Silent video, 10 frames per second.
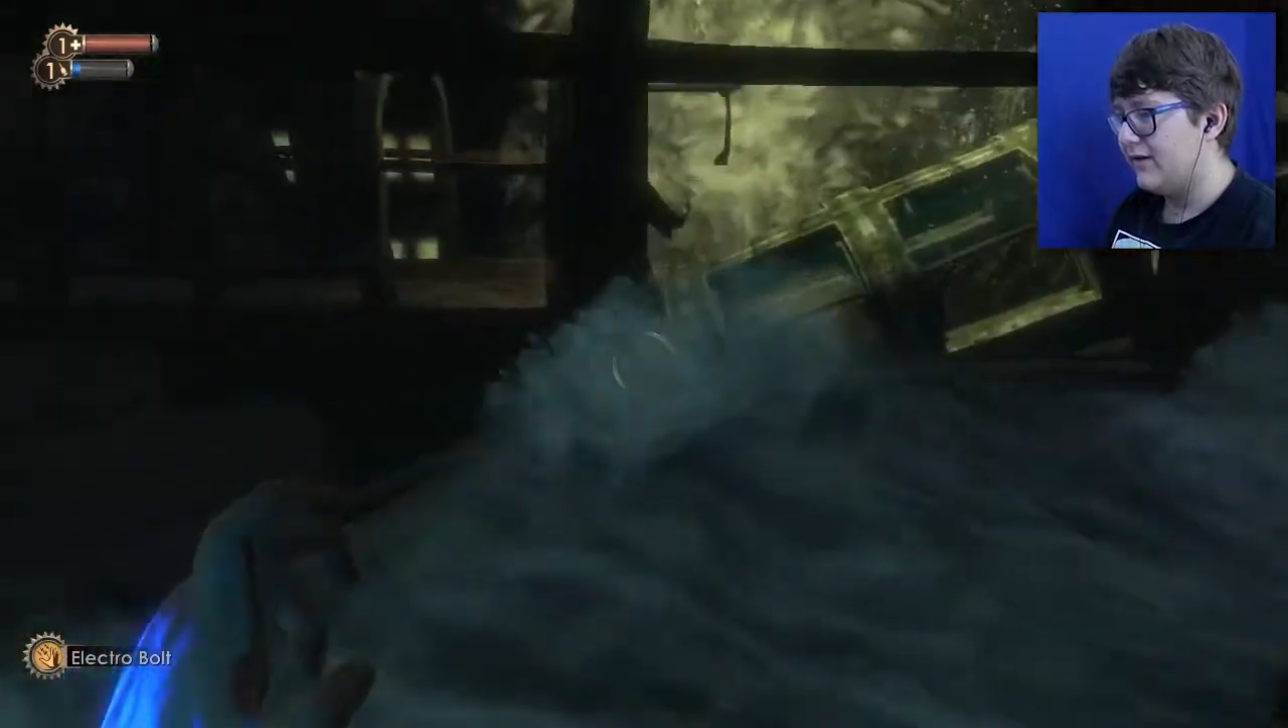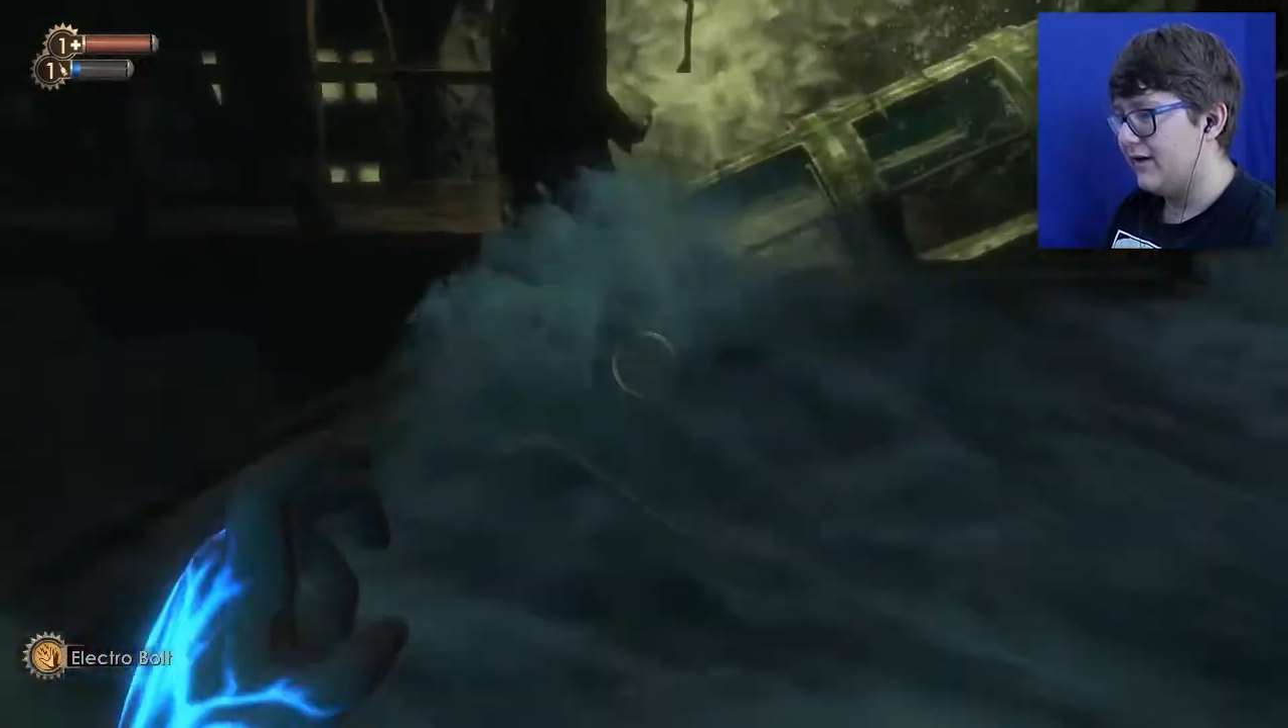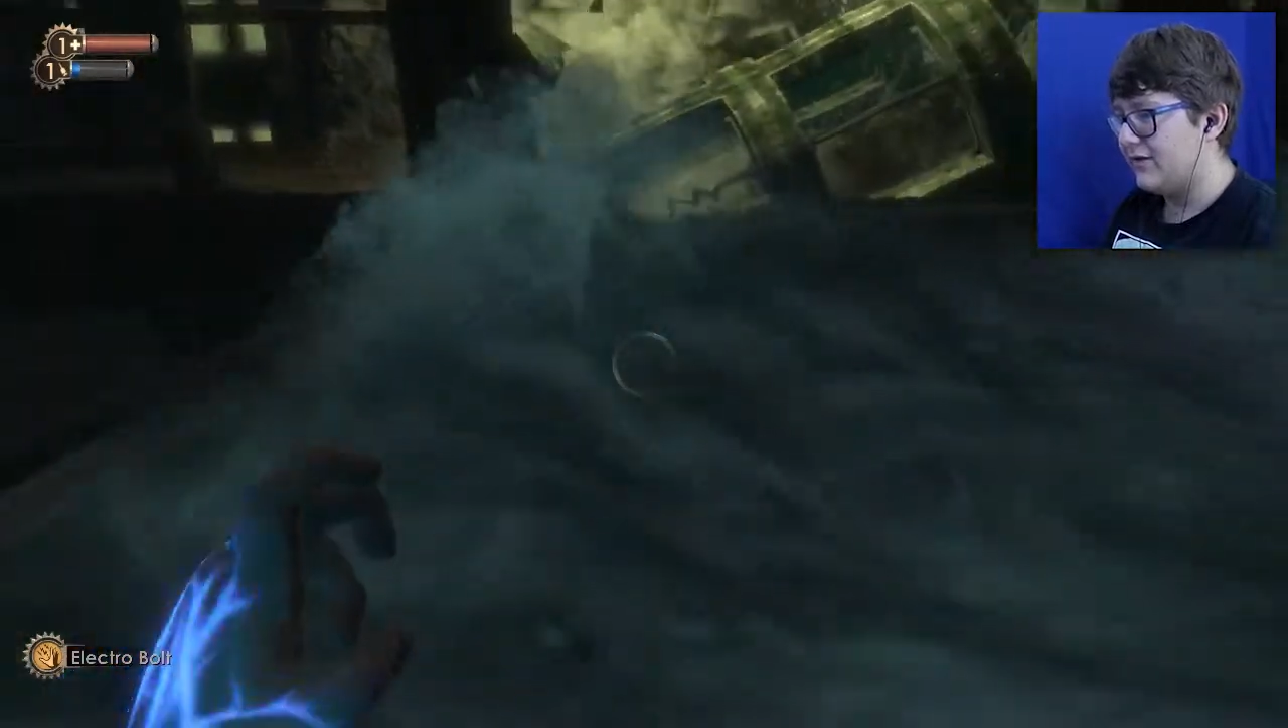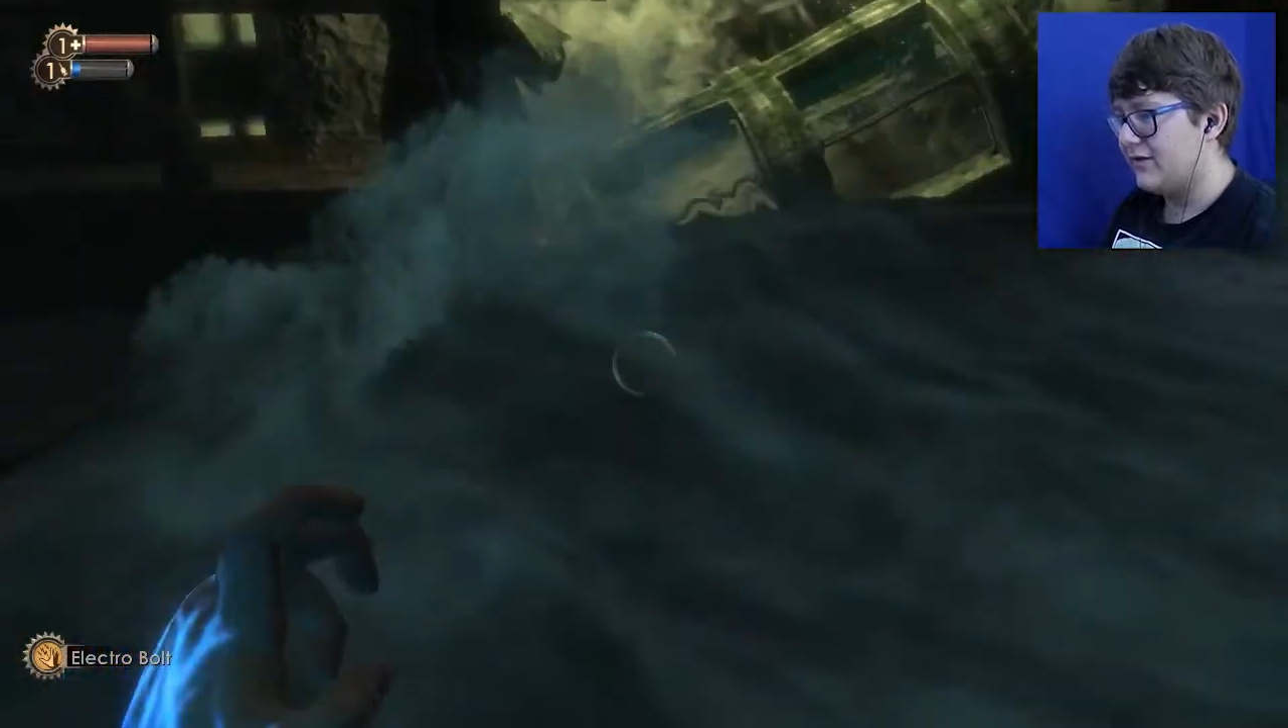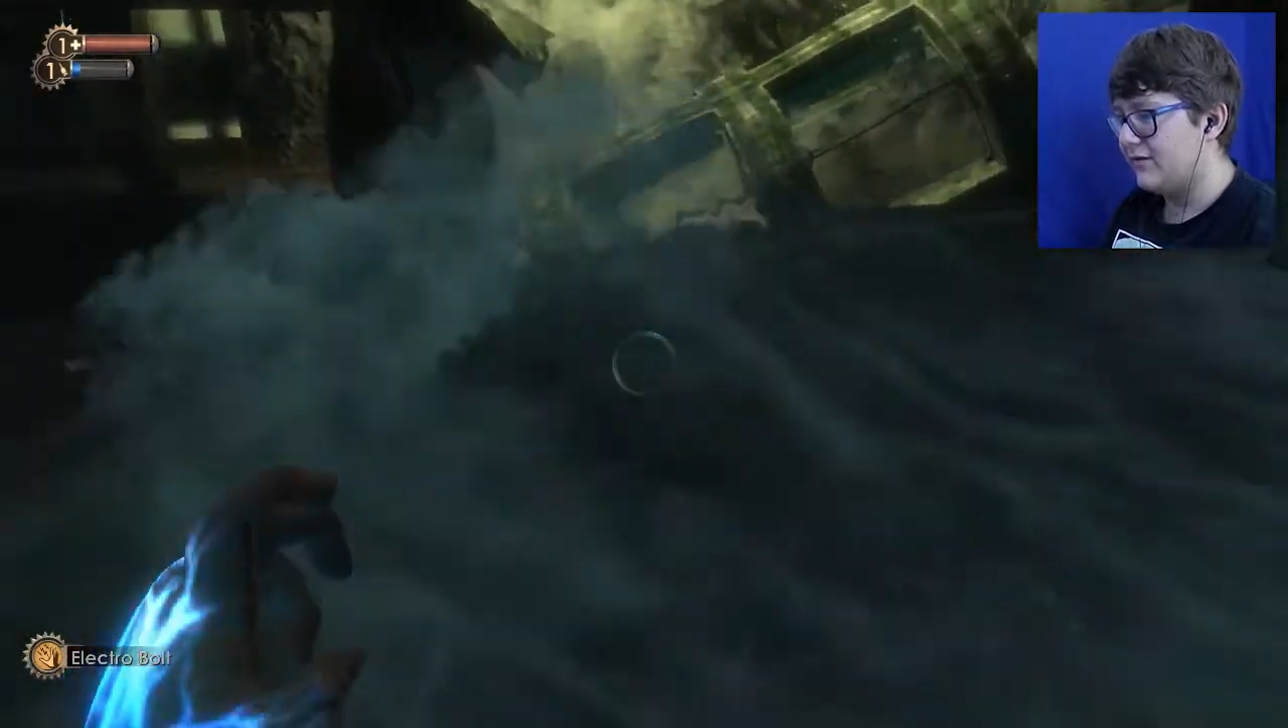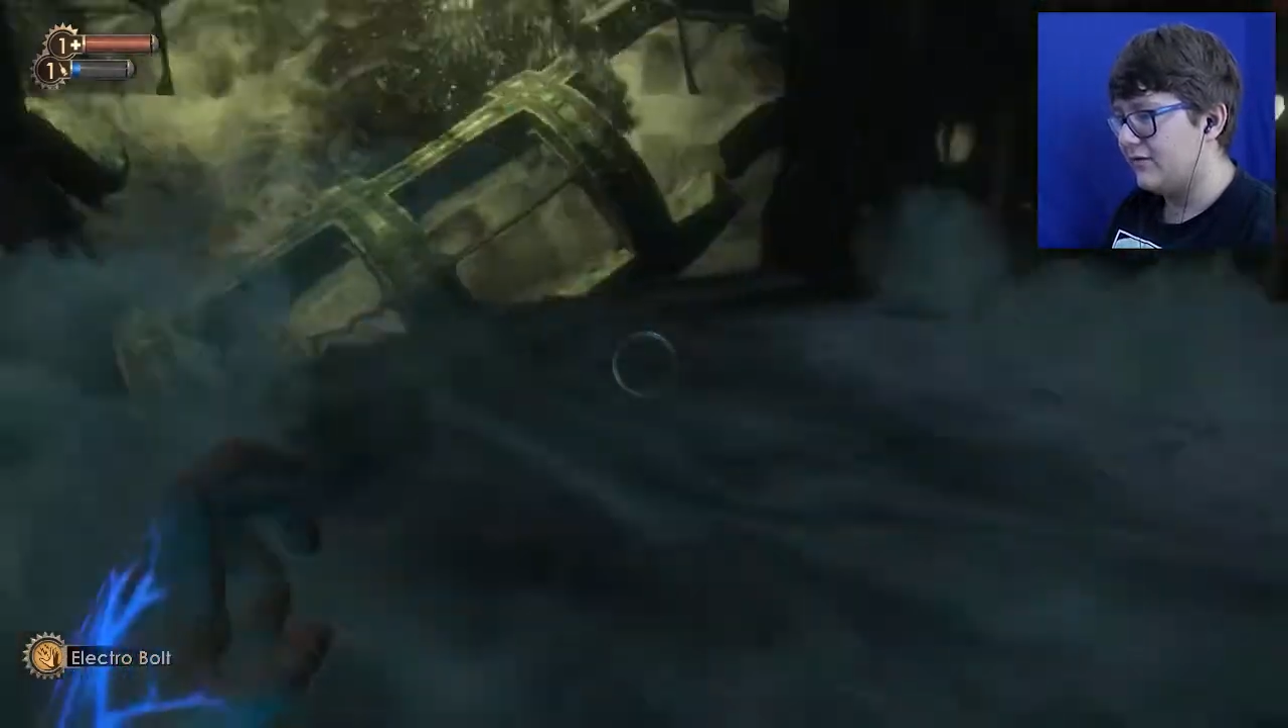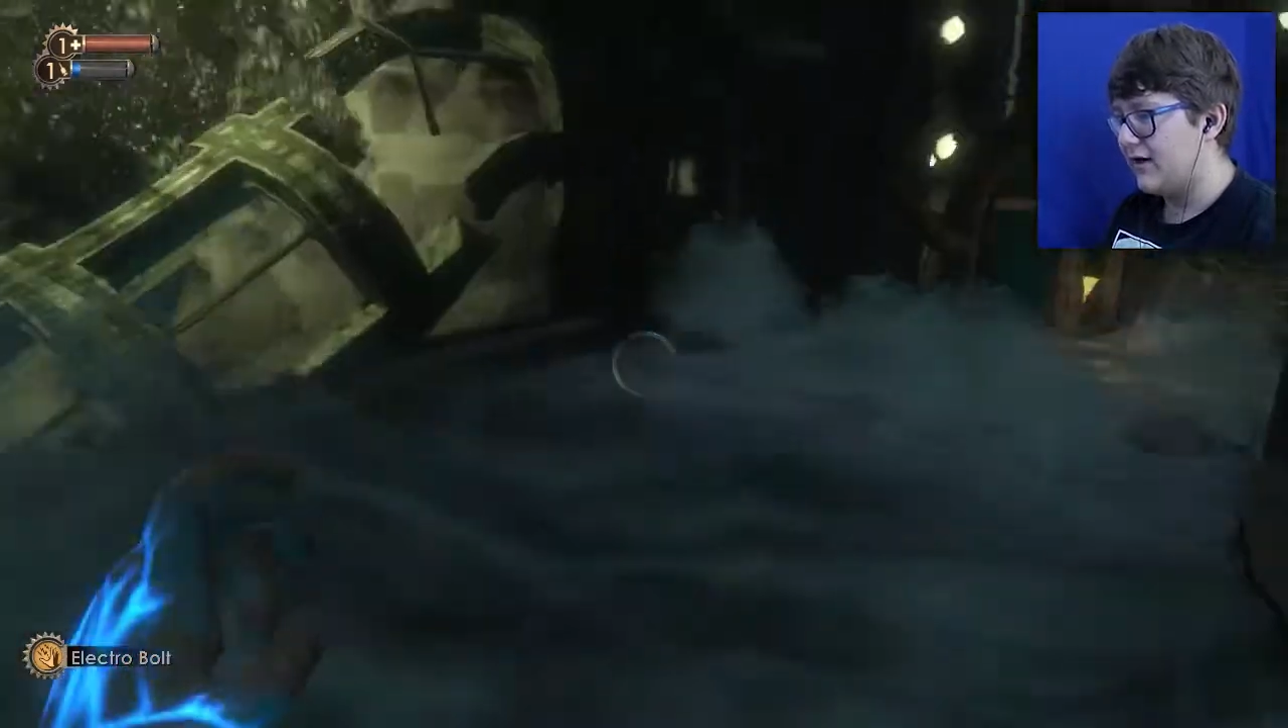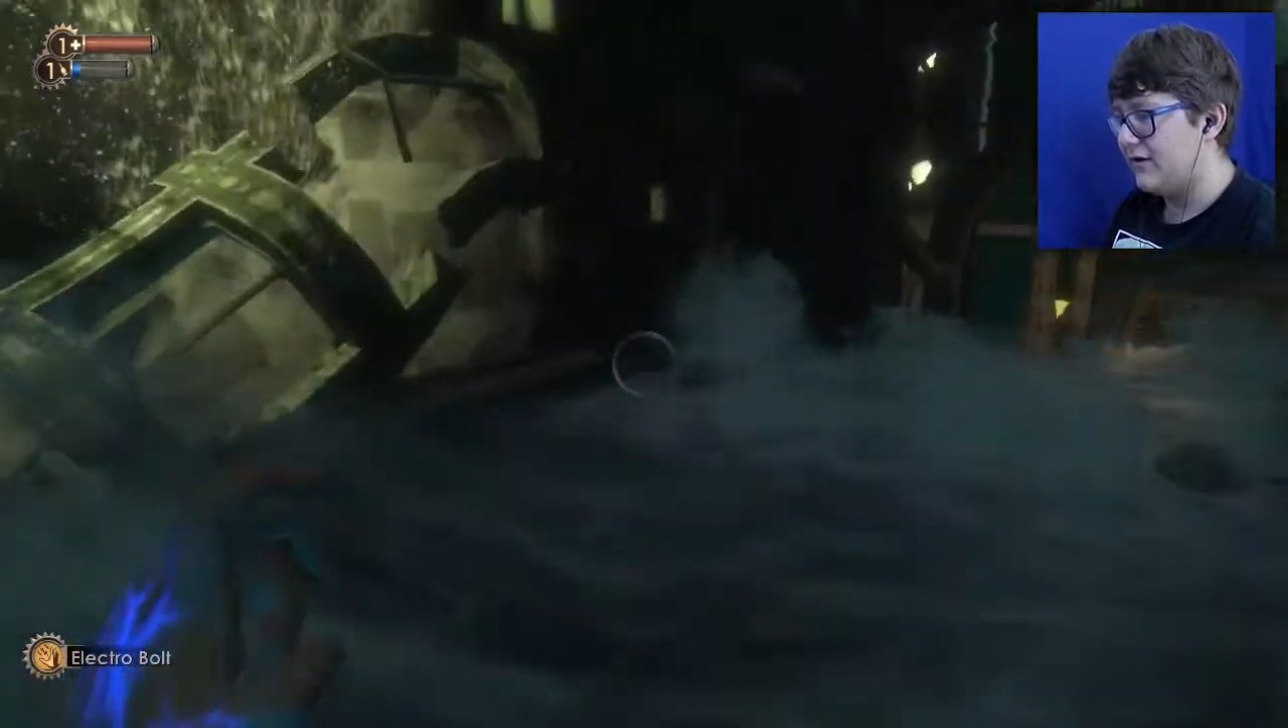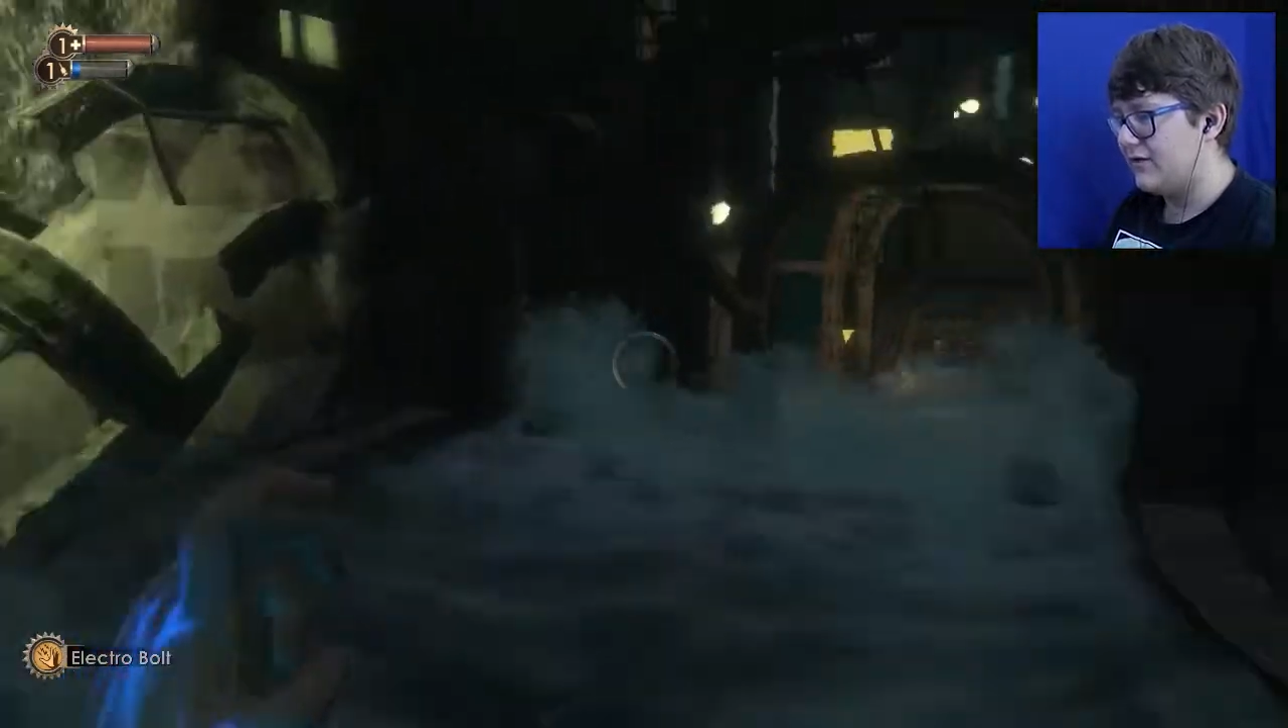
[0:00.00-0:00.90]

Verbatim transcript: I'll